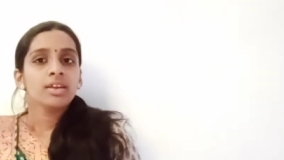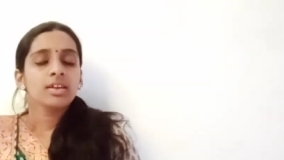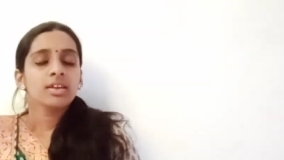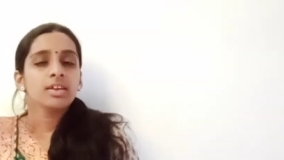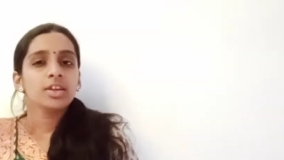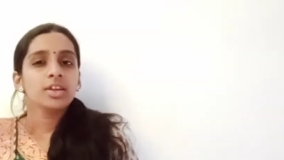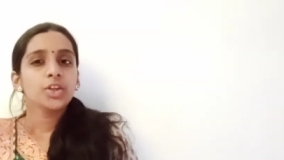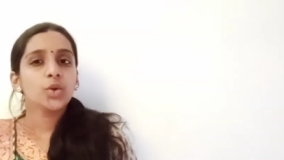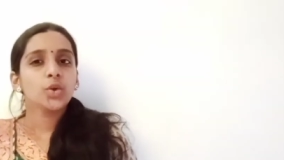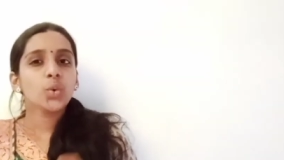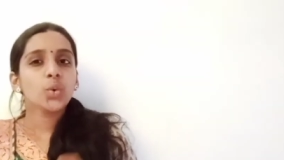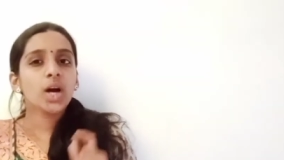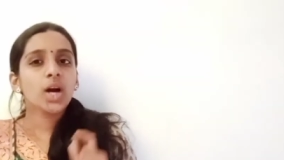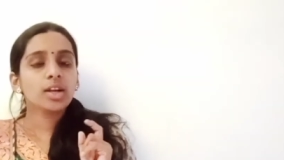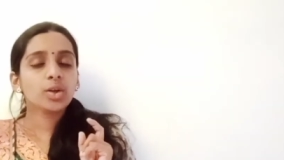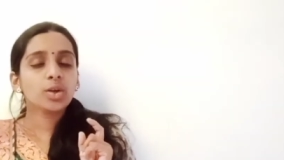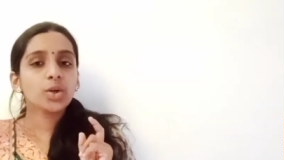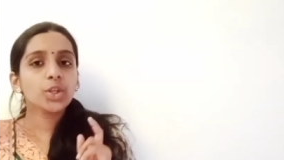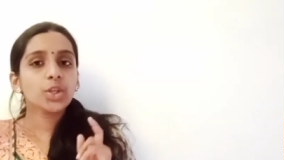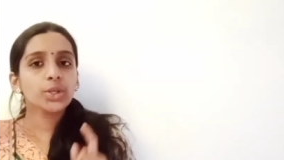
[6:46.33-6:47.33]
You
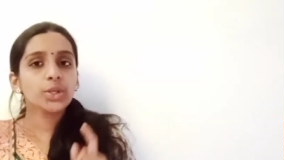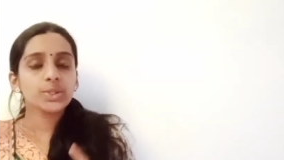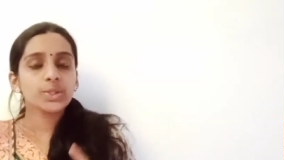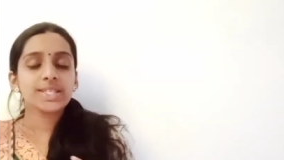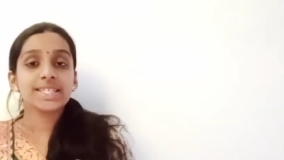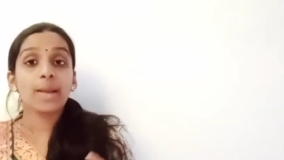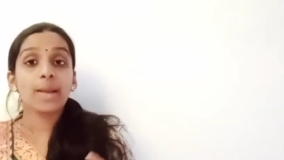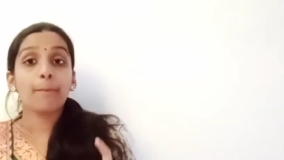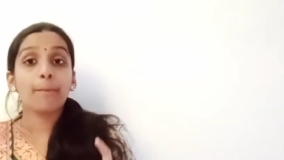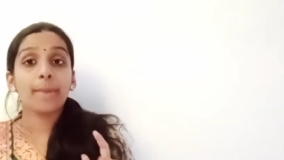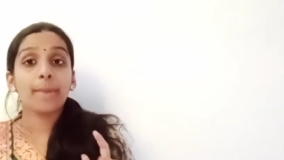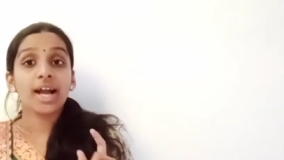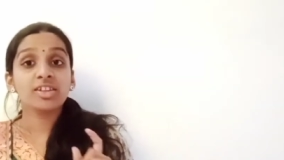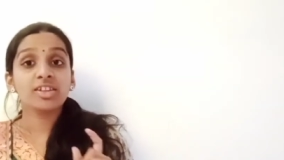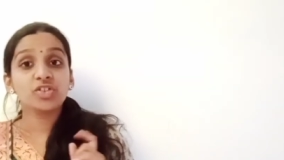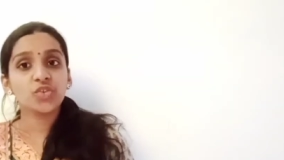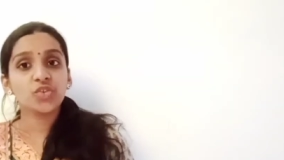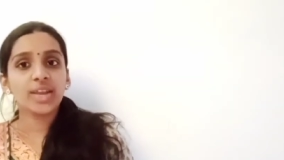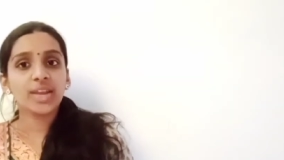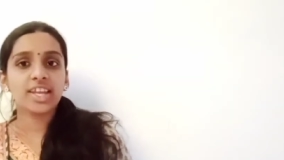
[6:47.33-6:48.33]
want to use the
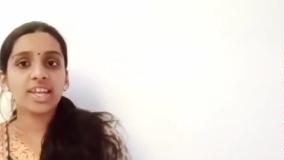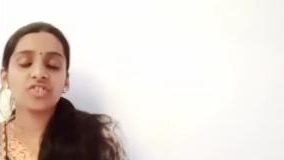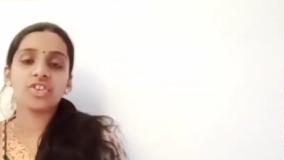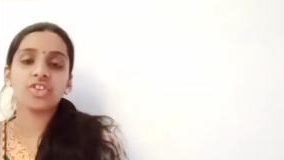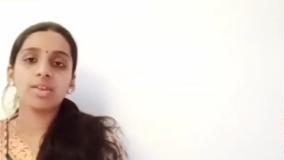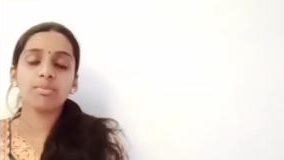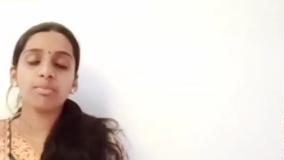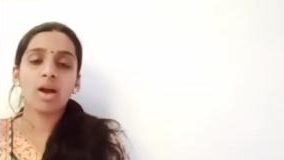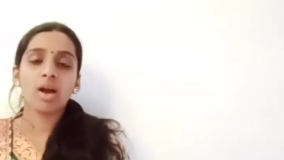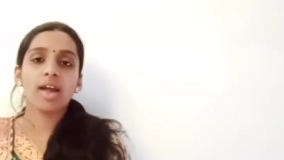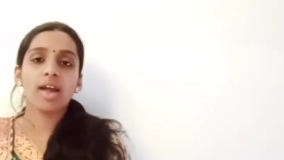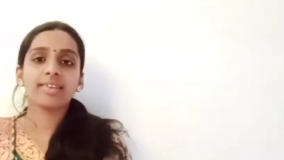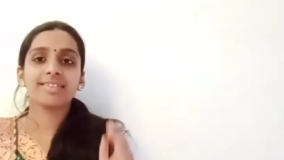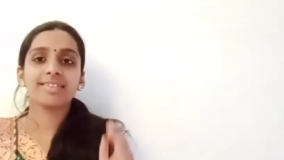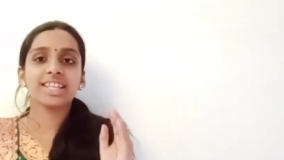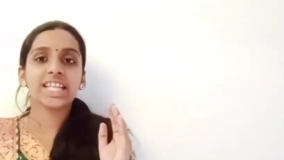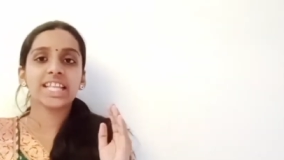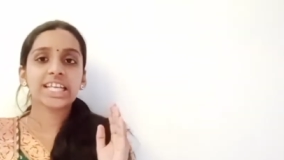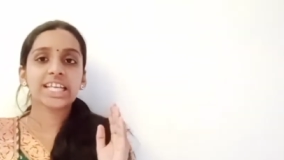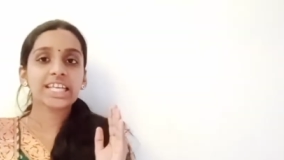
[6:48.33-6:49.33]
punctuation marks
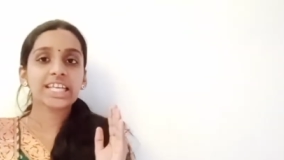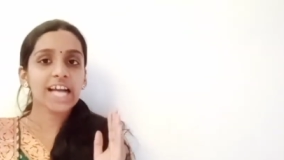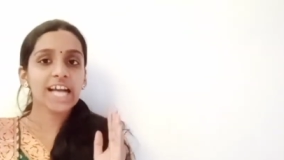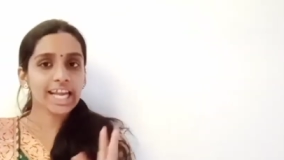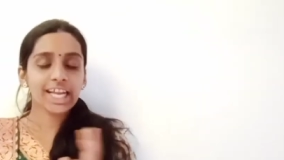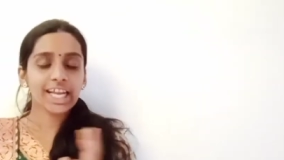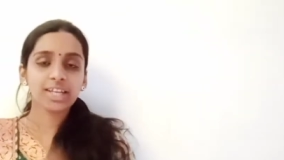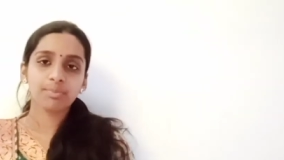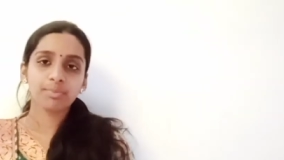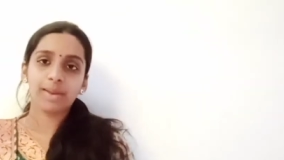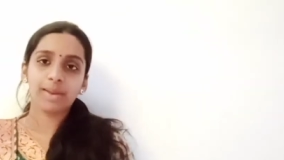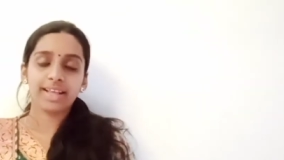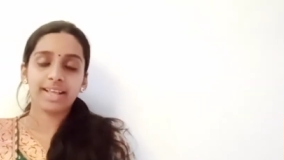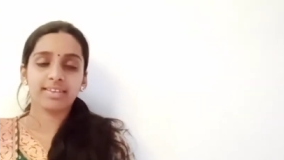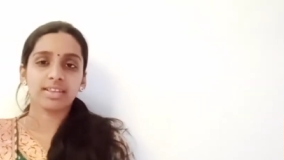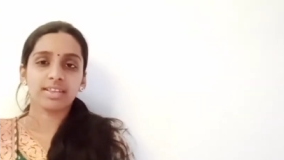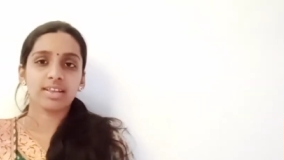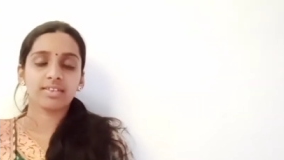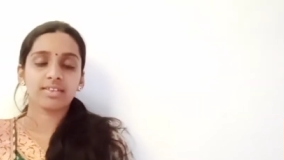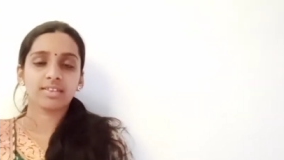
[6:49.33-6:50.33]
in the correct
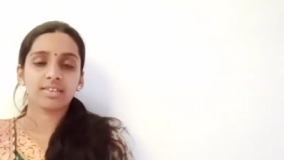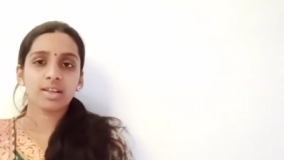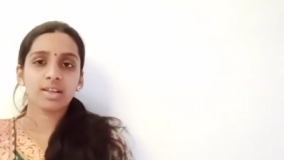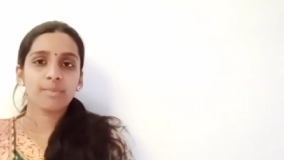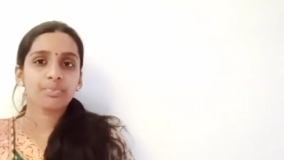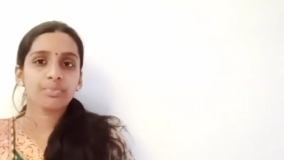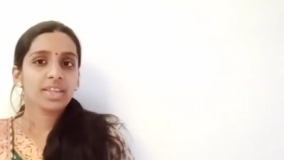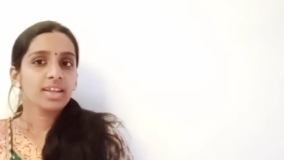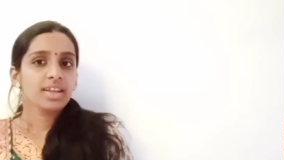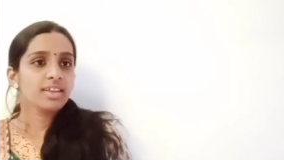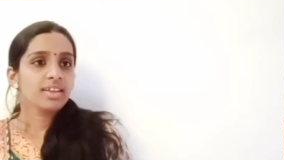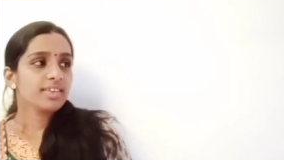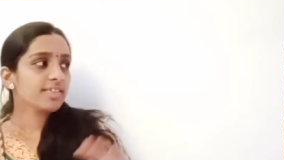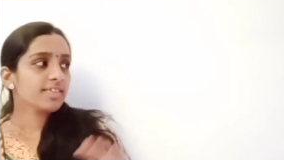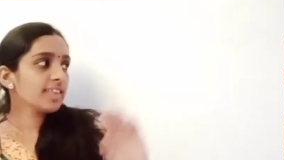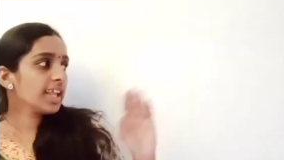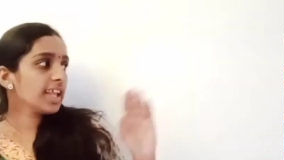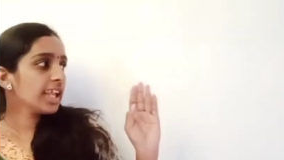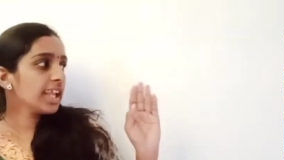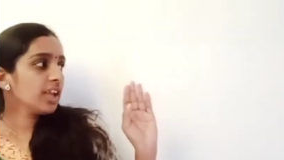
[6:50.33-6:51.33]
places.
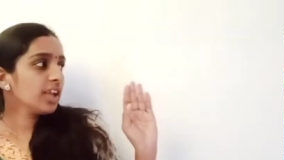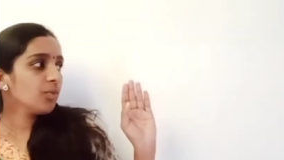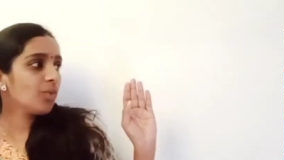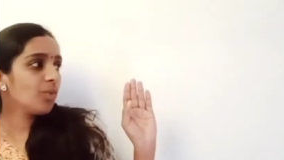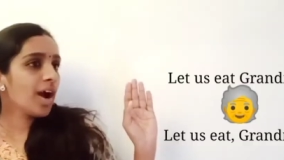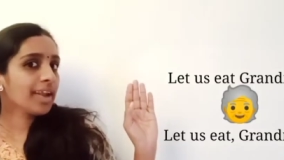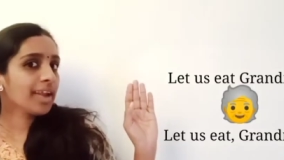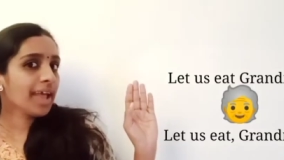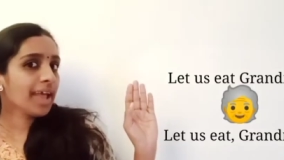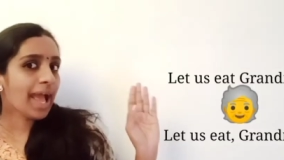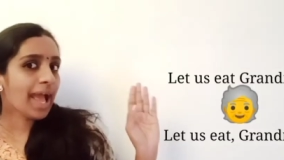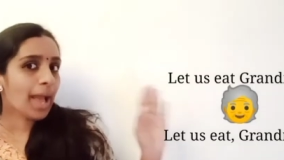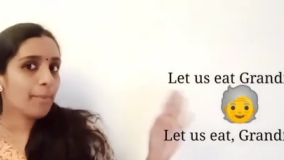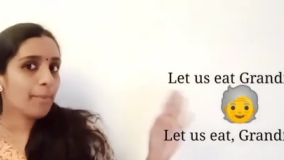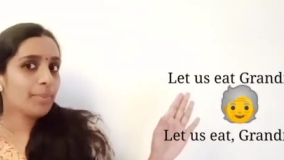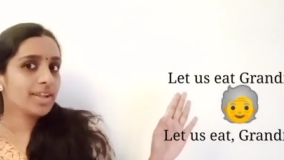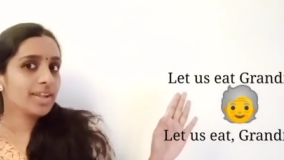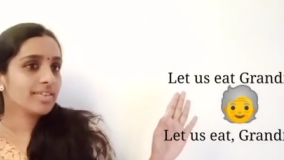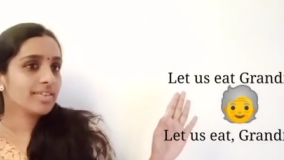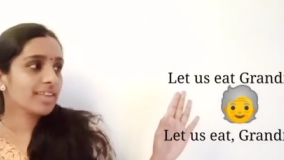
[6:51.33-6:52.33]
See what
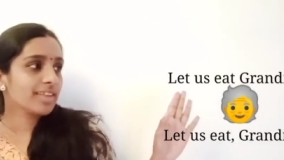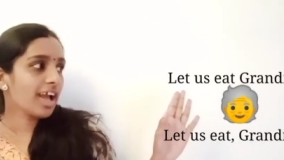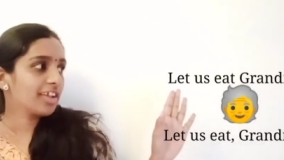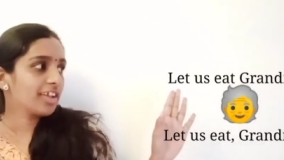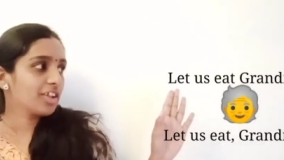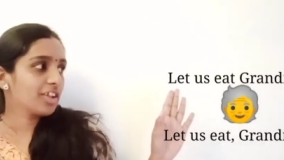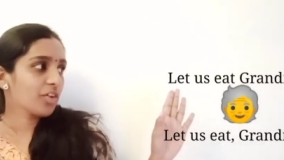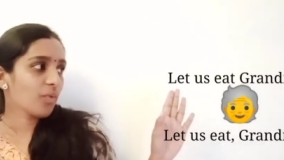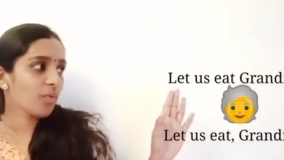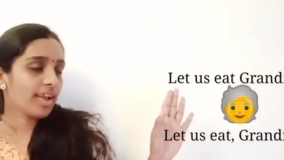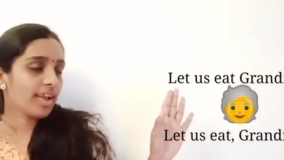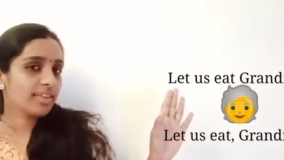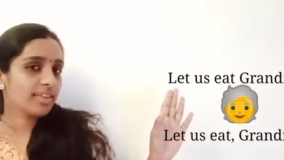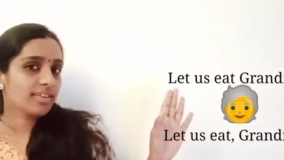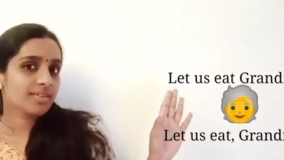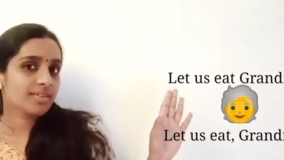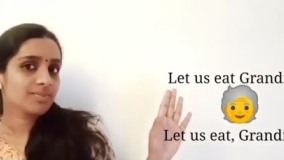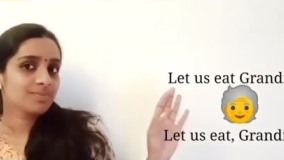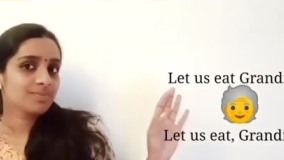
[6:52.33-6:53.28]
happens otherwise.